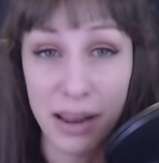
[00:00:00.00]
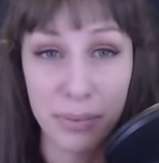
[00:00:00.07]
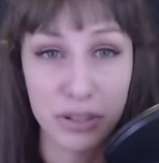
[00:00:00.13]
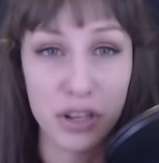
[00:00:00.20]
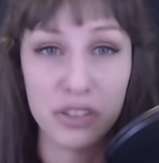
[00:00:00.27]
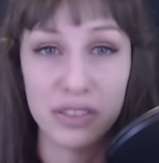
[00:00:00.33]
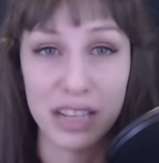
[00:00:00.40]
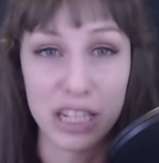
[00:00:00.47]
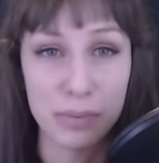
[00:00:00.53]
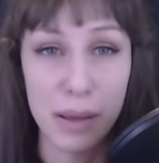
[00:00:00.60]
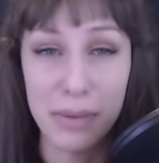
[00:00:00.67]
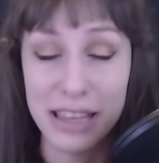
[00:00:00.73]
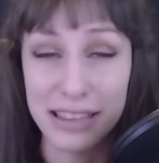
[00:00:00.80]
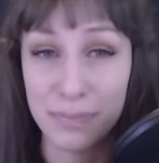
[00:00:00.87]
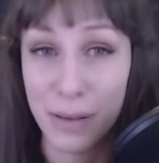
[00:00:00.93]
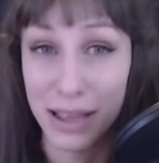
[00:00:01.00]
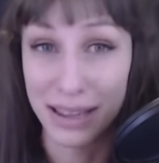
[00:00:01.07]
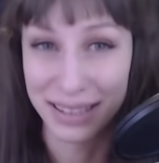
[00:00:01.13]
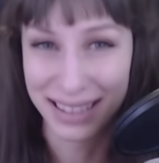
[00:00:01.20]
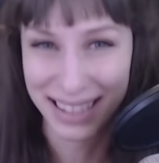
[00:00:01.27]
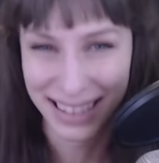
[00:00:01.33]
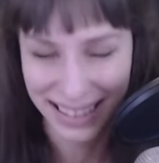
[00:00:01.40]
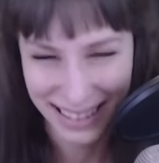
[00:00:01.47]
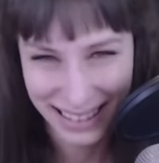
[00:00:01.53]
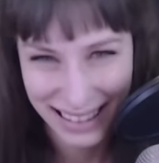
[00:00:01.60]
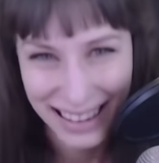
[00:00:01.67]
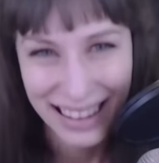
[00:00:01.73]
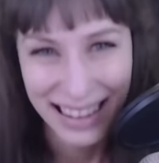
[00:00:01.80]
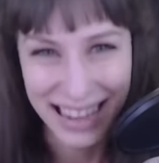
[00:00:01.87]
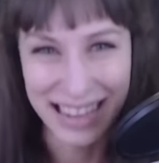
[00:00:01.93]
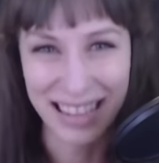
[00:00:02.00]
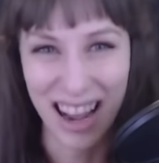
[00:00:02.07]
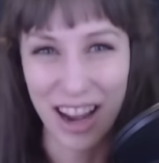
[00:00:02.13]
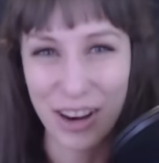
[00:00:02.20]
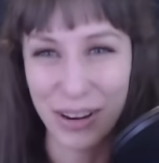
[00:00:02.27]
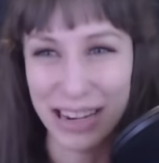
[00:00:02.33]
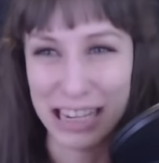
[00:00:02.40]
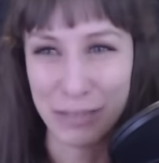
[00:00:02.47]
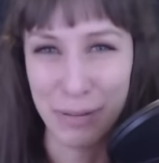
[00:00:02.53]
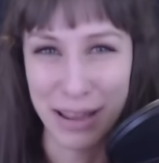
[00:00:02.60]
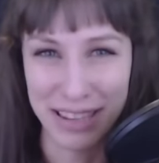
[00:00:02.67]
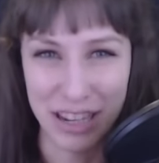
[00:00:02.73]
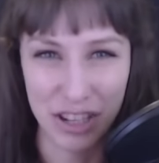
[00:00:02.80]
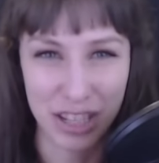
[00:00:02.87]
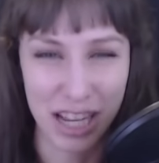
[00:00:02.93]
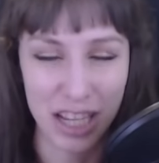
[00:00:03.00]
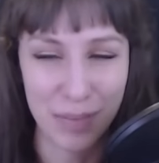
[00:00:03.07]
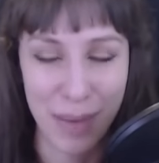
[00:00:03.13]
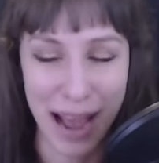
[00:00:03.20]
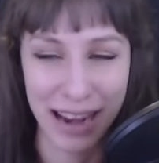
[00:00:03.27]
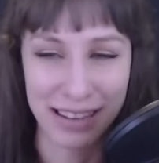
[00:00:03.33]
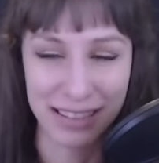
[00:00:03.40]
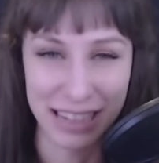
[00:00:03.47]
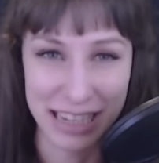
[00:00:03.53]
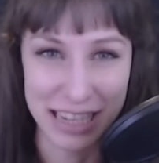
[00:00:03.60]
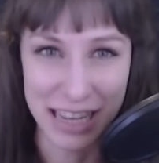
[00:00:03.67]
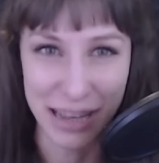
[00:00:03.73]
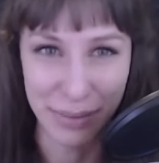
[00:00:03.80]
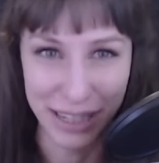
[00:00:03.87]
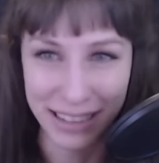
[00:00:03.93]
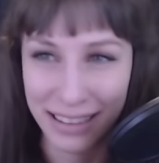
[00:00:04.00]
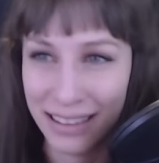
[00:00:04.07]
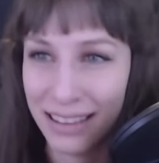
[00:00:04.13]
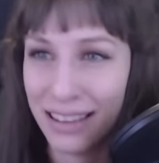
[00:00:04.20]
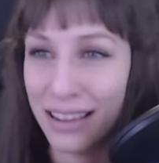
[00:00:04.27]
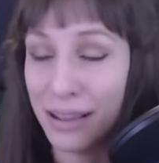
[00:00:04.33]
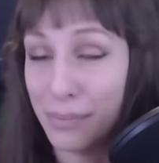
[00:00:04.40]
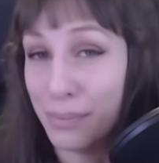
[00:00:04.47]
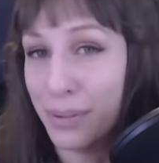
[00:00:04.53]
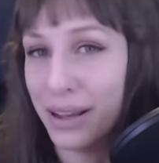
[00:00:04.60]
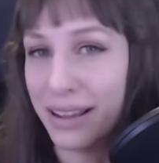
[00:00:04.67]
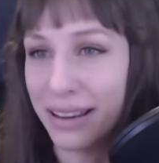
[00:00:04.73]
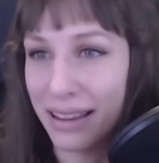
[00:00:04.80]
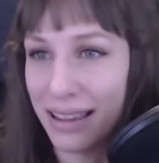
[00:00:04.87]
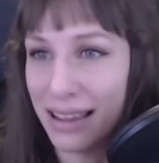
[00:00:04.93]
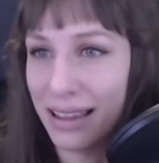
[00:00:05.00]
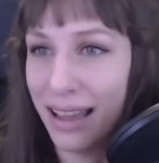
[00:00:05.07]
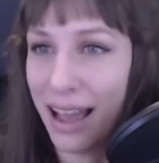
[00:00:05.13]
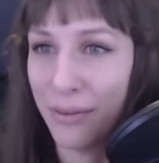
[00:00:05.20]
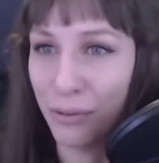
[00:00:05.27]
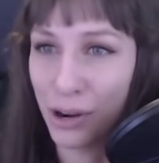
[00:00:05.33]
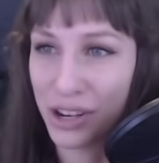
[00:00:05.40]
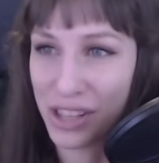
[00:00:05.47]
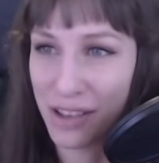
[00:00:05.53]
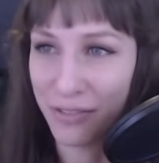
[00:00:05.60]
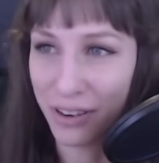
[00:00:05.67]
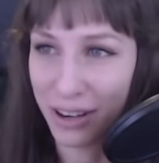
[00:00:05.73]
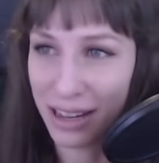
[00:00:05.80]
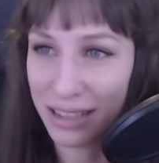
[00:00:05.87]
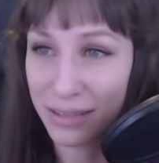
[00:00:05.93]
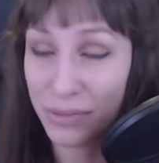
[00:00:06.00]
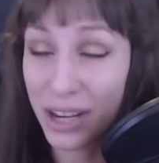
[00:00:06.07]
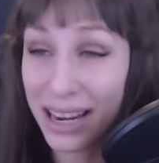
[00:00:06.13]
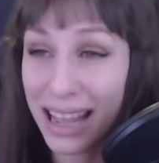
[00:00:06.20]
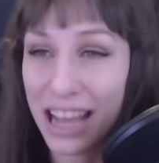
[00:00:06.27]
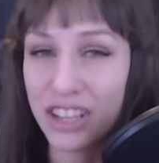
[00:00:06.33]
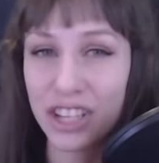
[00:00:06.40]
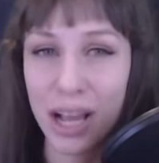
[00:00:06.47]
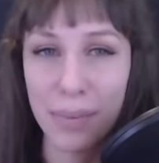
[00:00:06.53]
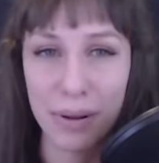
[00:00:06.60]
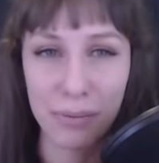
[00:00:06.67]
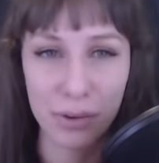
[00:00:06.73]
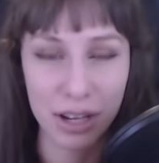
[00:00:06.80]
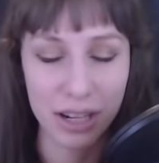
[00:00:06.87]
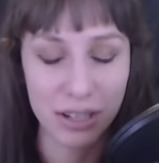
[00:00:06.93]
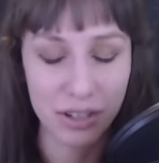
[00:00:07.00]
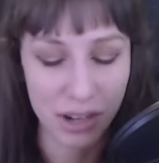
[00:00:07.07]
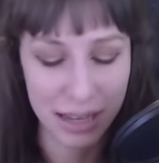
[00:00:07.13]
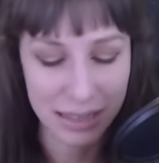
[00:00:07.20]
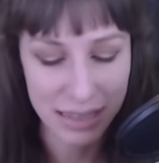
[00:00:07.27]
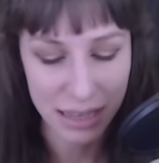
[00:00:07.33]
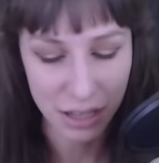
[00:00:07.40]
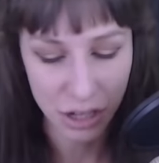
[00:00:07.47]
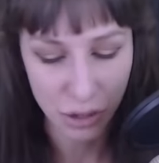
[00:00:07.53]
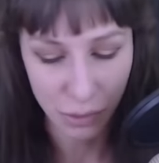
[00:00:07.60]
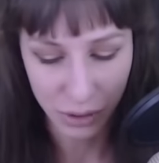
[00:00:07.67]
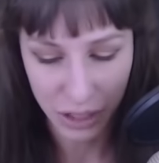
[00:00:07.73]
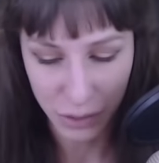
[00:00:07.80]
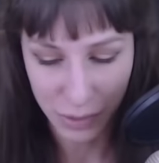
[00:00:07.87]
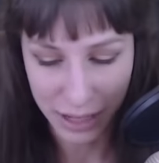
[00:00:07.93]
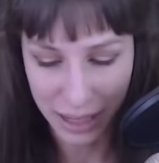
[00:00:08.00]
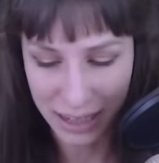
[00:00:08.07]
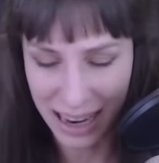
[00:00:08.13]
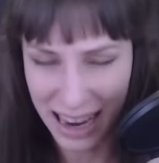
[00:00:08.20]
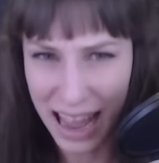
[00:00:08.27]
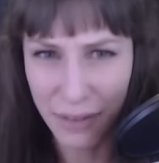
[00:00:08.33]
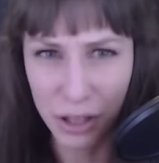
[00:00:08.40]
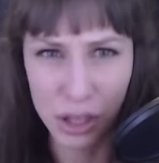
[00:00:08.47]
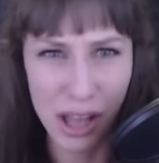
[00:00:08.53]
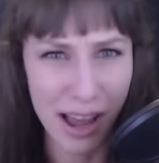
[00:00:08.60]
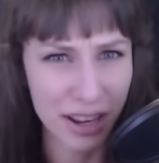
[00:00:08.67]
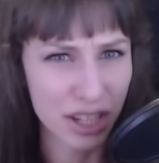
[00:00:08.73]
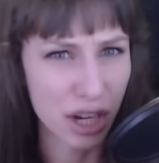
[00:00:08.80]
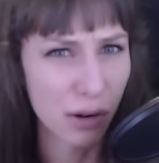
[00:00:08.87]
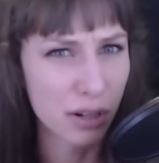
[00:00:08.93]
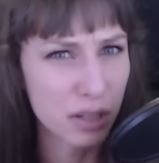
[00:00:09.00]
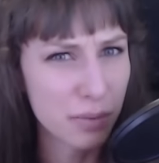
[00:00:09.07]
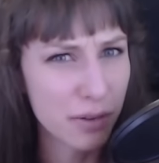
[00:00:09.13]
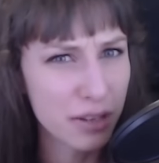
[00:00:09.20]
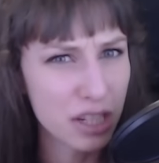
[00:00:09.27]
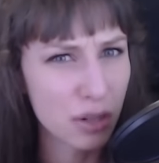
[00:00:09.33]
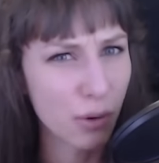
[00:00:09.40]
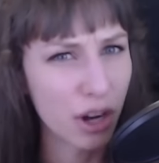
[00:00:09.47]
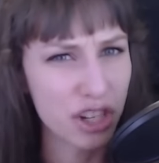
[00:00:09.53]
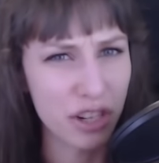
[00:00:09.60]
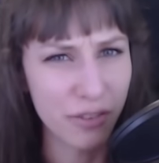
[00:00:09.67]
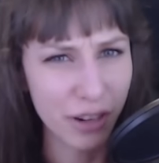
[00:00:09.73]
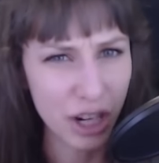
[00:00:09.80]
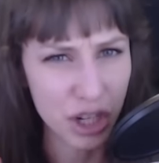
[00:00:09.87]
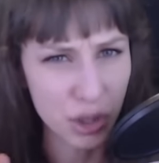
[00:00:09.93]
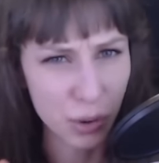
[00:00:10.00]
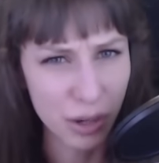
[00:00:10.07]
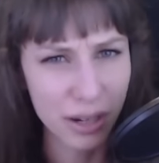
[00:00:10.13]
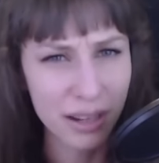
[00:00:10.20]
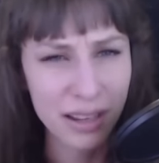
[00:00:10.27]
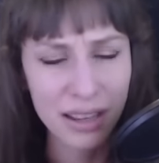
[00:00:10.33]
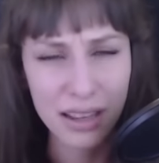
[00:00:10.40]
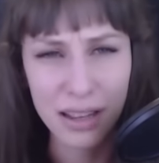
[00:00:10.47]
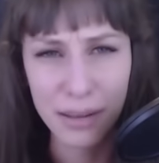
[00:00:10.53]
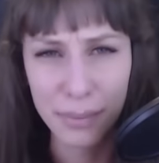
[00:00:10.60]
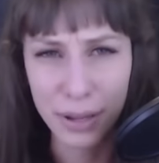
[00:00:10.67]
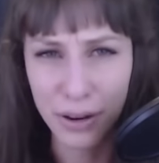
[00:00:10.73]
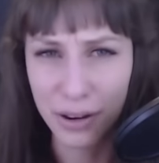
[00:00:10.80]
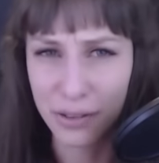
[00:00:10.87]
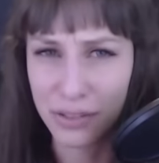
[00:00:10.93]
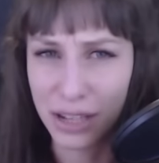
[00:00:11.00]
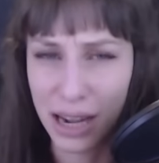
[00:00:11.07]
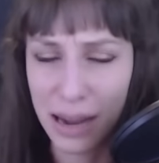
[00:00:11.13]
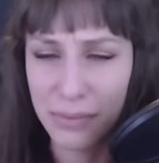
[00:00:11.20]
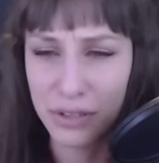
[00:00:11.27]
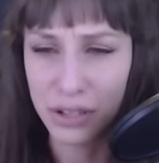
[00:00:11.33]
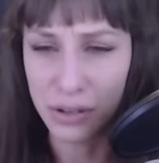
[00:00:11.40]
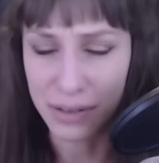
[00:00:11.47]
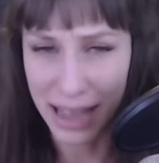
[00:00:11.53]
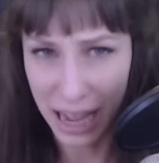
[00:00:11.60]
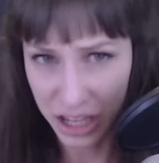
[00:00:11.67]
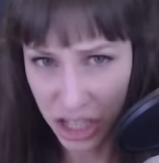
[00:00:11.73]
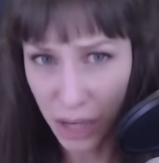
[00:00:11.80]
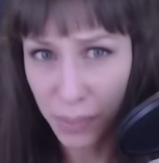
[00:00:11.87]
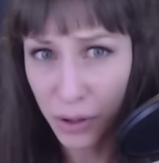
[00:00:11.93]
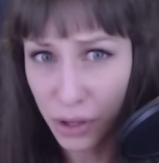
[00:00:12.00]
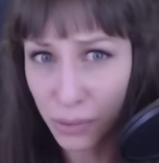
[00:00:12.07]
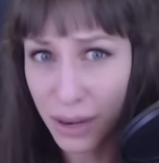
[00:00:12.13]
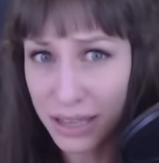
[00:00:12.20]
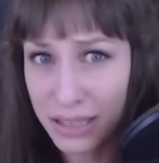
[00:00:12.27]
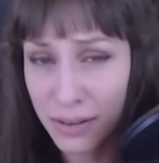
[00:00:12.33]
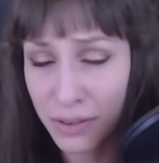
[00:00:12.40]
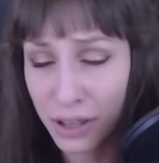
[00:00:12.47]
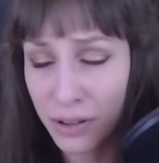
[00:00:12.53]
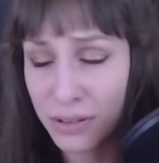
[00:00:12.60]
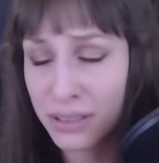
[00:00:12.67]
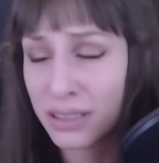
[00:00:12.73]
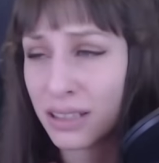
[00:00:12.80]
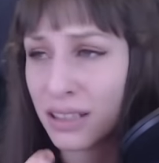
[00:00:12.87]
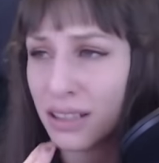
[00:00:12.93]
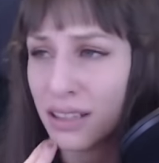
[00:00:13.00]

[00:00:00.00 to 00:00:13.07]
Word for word: in episode six. Maybe he's pissed. He's hungry and he's pissed. He just comes back and he's like, gimme. But uh, haven't watched that far yet. So I'm trying to catch up, and we're going to try and see the new one this weekend. I have a lot of Star Wars movies to watch in a very short period of time to catch up on the rest of those